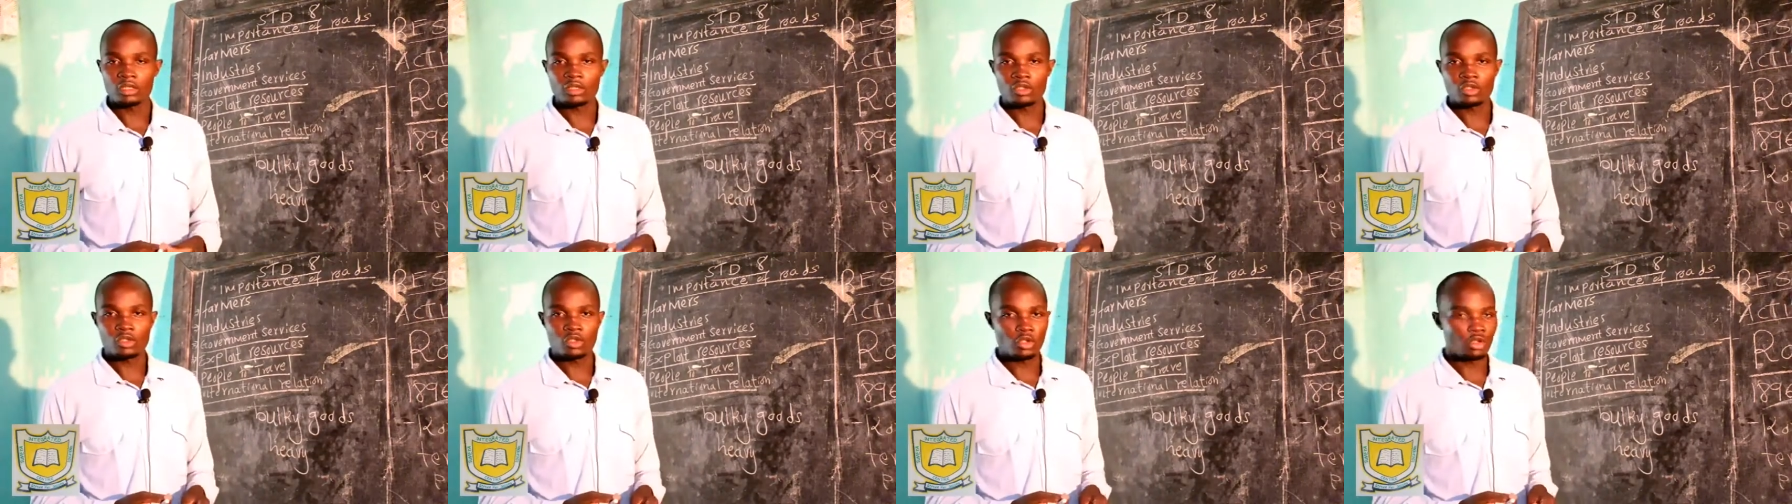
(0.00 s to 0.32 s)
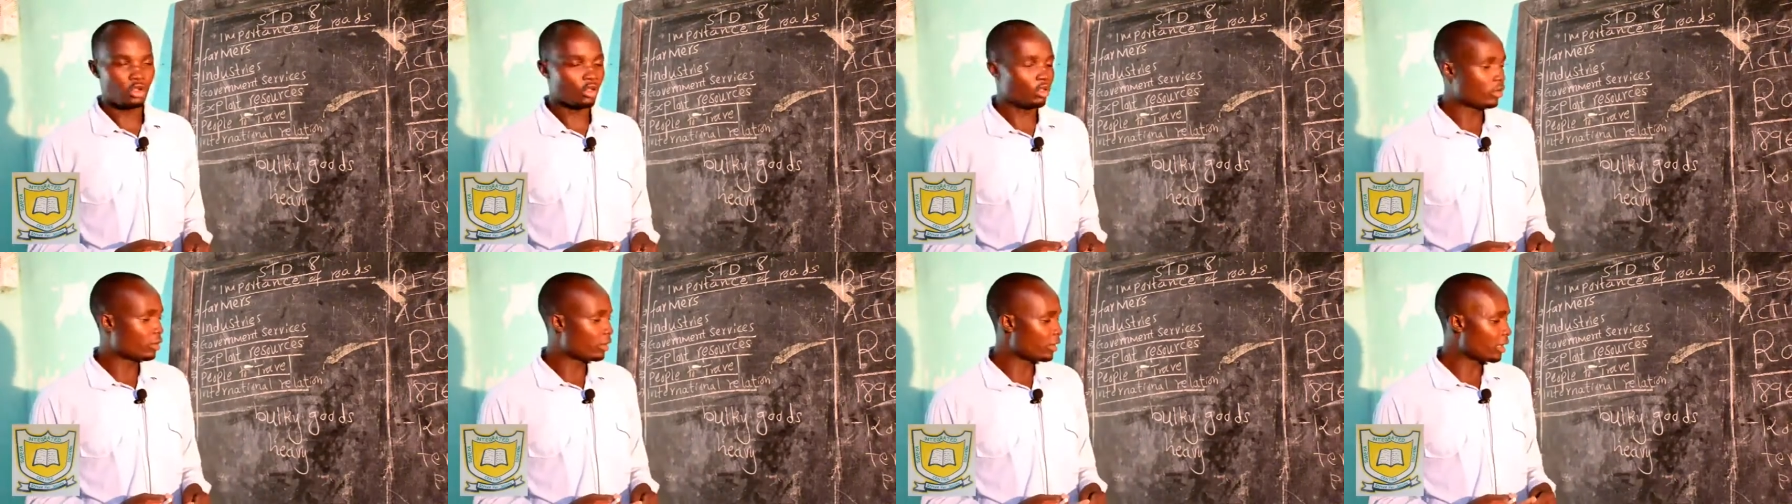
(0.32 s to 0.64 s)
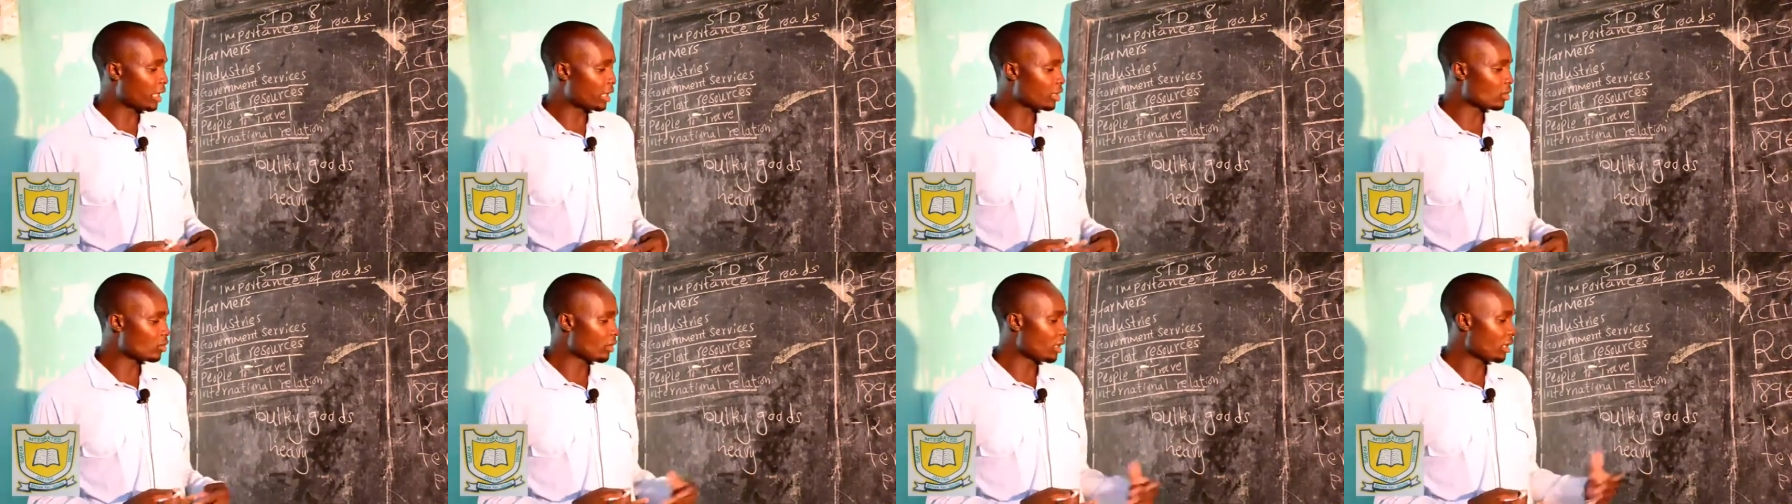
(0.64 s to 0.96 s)
So
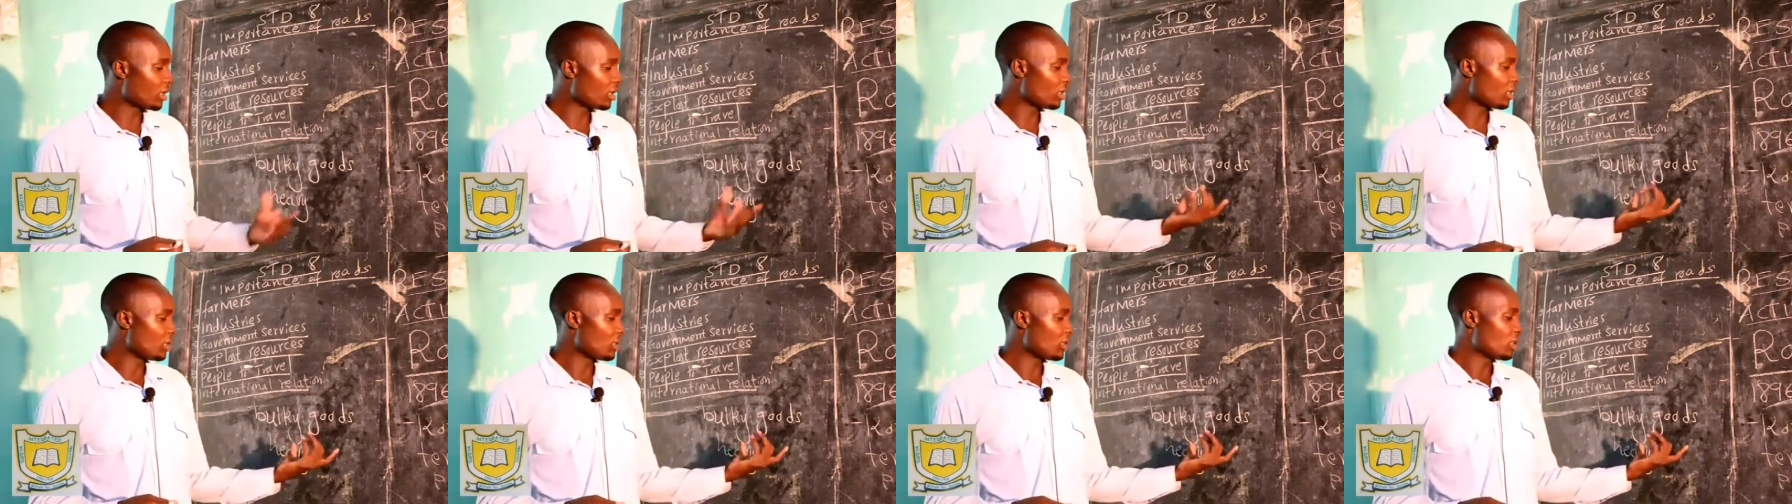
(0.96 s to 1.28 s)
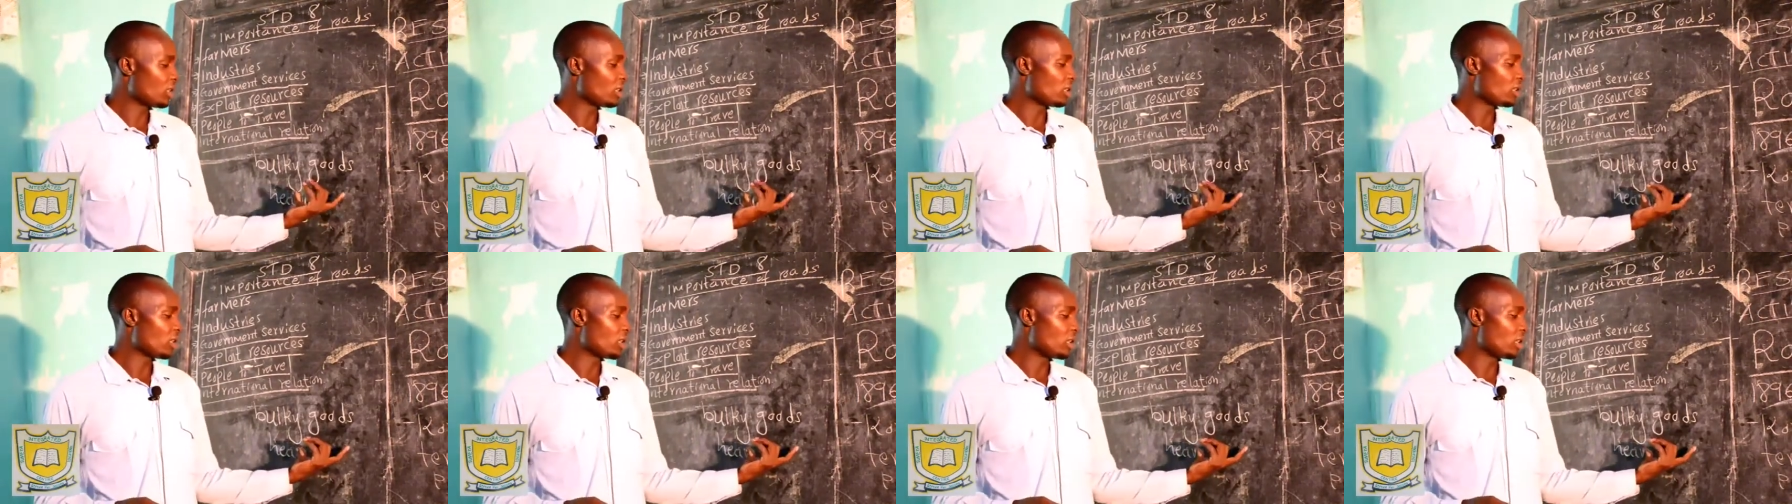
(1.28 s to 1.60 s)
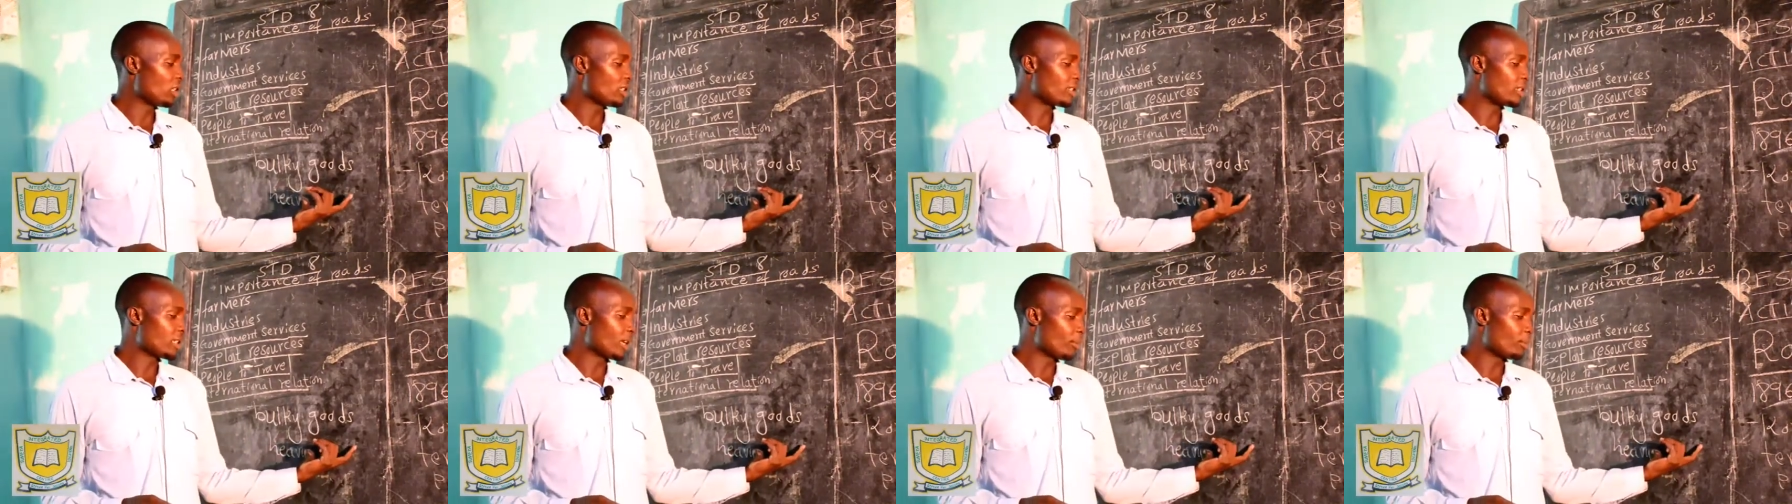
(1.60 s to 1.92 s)
that one
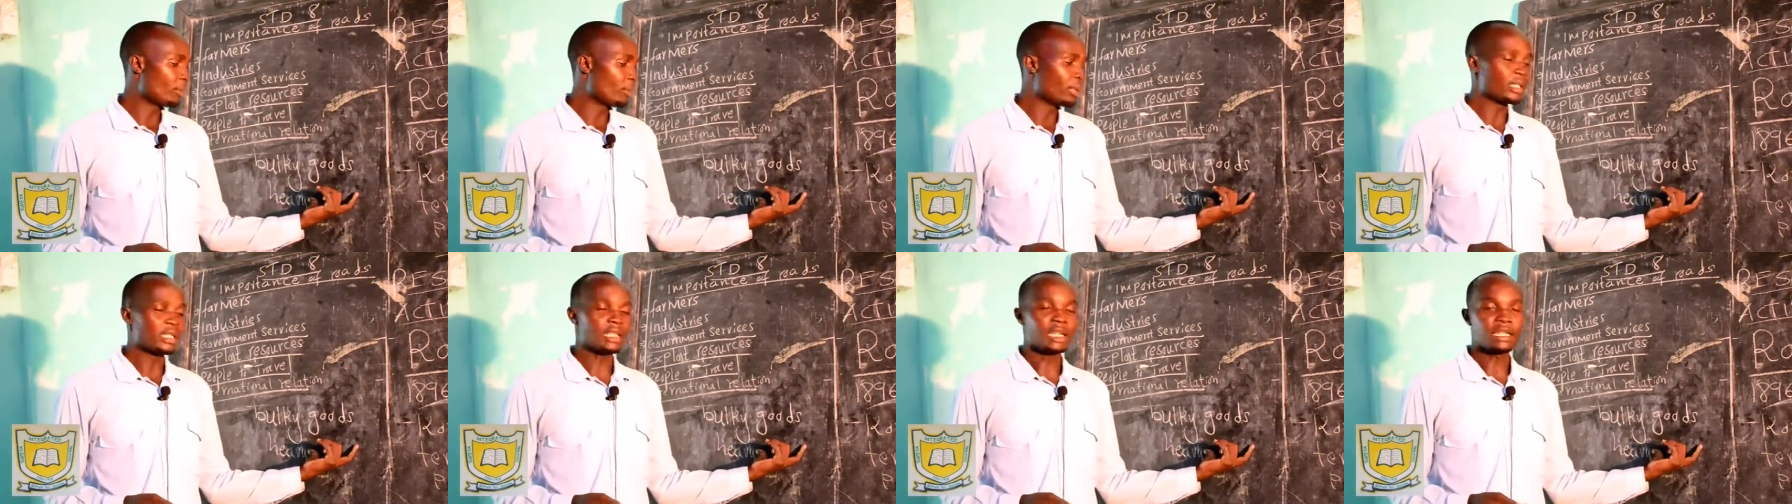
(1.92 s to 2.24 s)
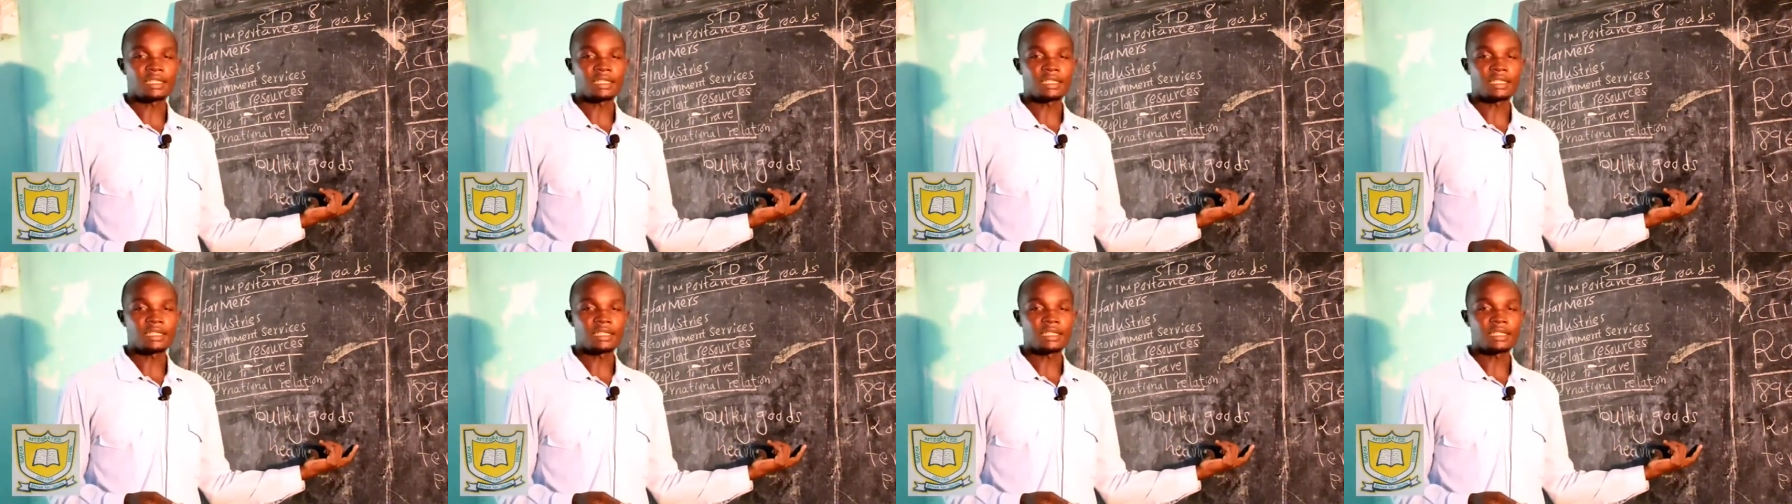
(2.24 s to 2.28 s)
is a bit